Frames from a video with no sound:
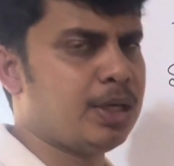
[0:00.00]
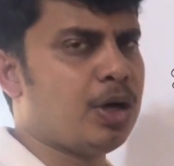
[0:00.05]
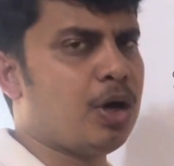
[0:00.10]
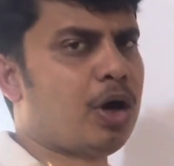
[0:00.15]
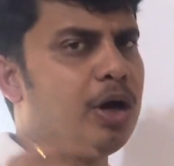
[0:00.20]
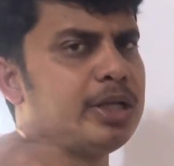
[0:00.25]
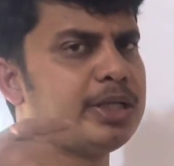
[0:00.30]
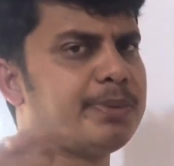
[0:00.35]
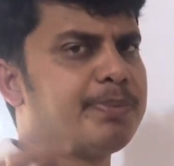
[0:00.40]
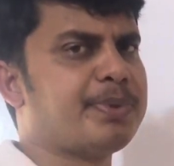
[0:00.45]

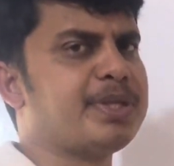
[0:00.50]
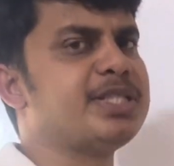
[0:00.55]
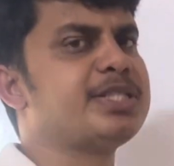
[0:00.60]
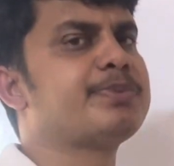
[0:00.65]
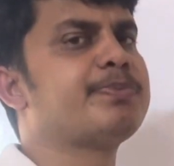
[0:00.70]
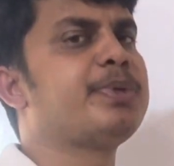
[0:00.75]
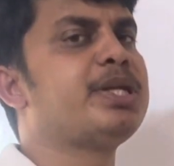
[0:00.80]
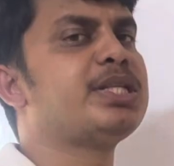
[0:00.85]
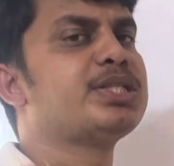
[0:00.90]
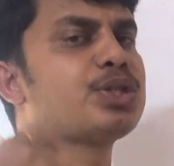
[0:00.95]
All the
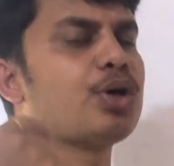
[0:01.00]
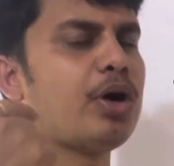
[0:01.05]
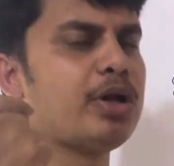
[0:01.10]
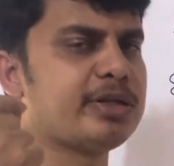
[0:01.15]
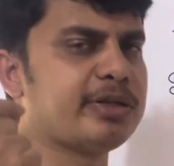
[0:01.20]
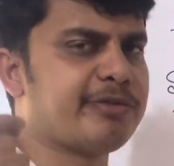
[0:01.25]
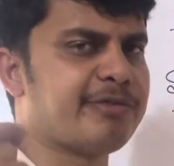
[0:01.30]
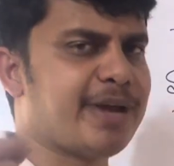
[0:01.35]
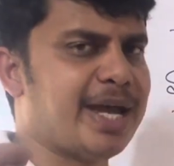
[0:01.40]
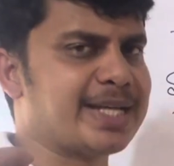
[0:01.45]
principles, all
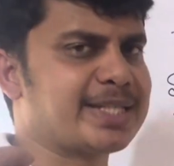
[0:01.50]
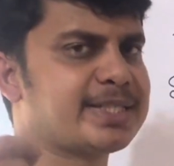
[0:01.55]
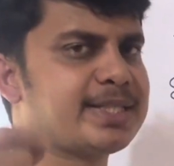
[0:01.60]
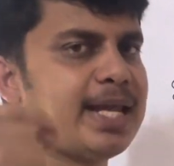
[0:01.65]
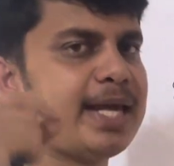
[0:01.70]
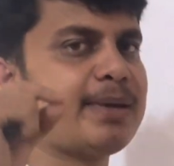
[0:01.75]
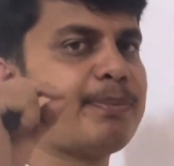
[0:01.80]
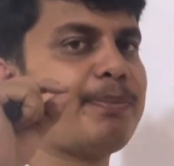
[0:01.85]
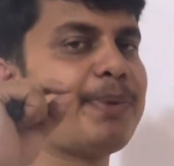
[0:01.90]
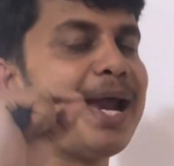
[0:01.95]
the facts,
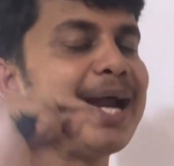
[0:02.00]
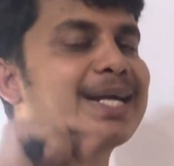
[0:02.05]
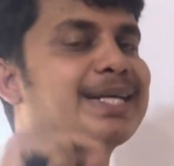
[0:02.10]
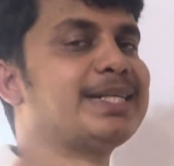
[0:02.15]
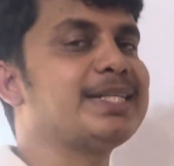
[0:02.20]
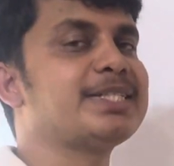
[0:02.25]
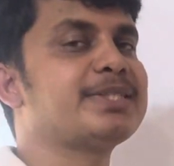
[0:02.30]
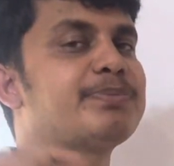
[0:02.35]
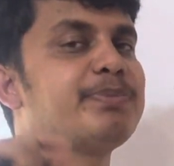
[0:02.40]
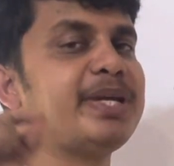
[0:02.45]
like
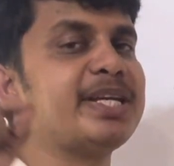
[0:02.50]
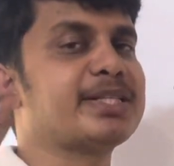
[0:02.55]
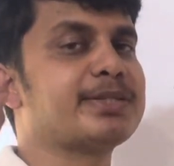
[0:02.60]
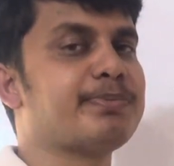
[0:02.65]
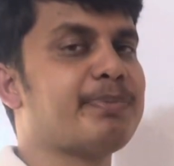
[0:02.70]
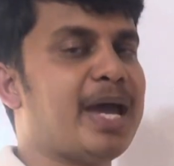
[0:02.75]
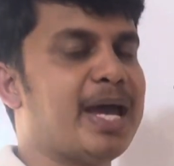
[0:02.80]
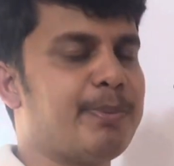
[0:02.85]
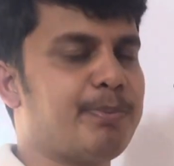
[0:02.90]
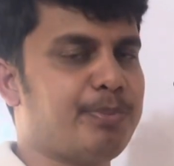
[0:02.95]
practice makes
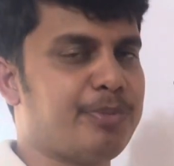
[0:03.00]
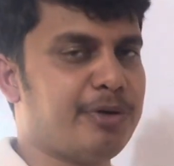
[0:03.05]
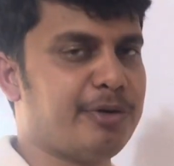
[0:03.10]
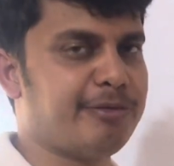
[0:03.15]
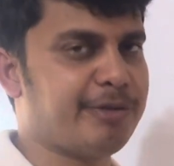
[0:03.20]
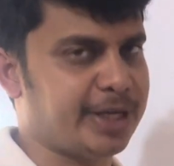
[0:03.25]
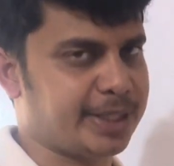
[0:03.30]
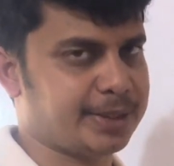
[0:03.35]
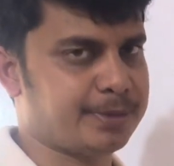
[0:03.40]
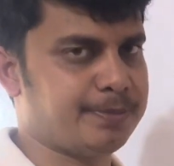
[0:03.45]
man
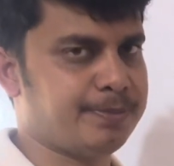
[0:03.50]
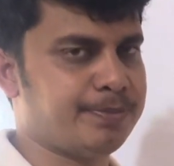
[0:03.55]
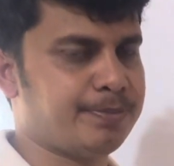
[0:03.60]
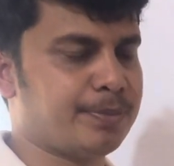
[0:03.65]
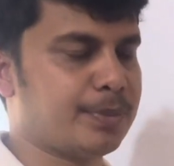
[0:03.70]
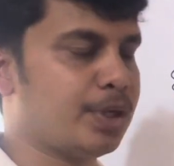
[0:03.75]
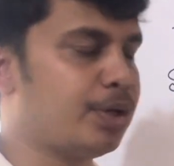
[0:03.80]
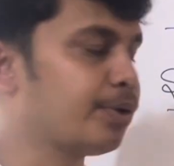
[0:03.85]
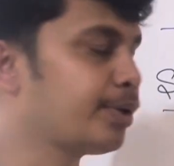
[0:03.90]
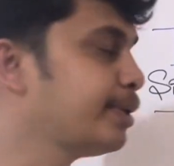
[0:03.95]
perfect.
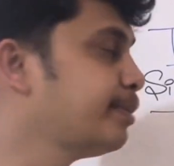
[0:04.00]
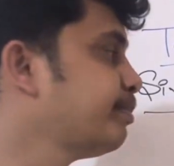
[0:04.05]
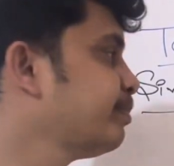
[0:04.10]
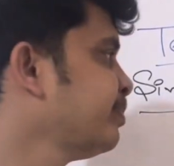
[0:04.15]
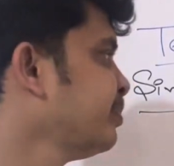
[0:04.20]
Okay.